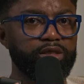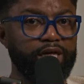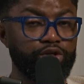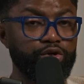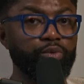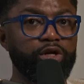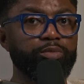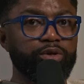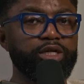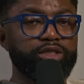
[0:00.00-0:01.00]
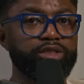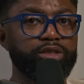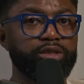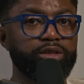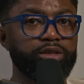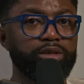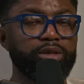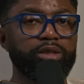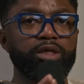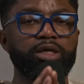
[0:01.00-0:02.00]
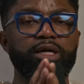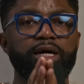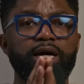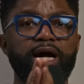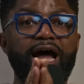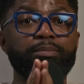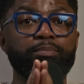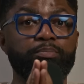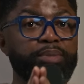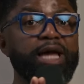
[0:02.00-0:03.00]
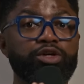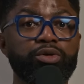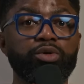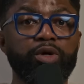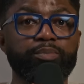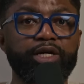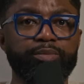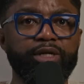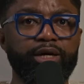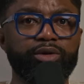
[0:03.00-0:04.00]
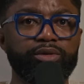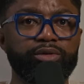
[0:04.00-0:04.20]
that you want to preach, I beg you to rip it up now.